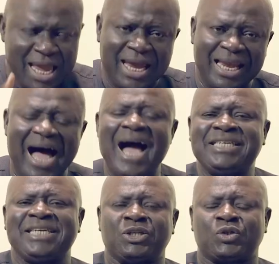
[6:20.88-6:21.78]

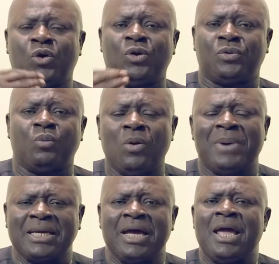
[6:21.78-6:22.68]
Elijah told the
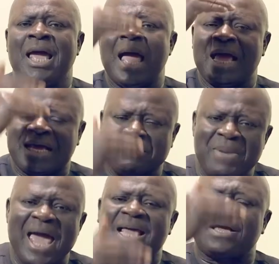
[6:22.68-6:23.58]
woman,
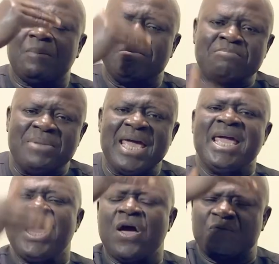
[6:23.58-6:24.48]
Make
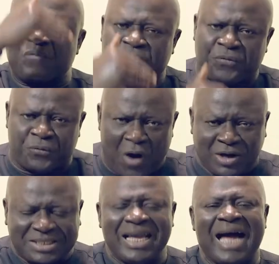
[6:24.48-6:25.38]
me
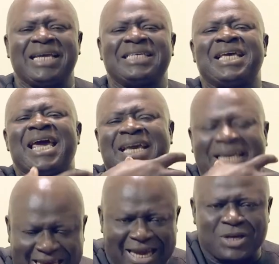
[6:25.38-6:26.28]
first. That is a
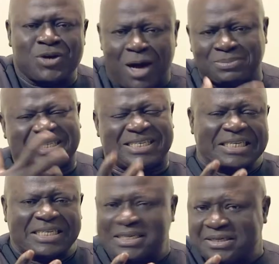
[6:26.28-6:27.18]
kingdom
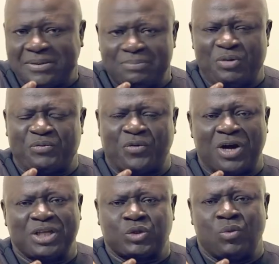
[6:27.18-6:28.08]
sitting
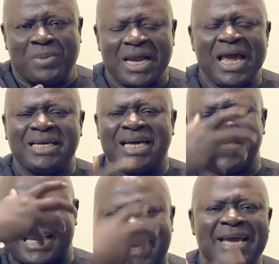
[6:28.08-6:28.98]
before this woman.
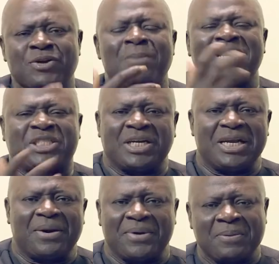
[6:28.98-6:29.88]
That's a kingdom
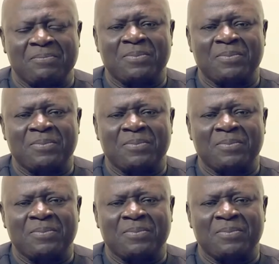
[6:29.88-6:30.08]
machinery.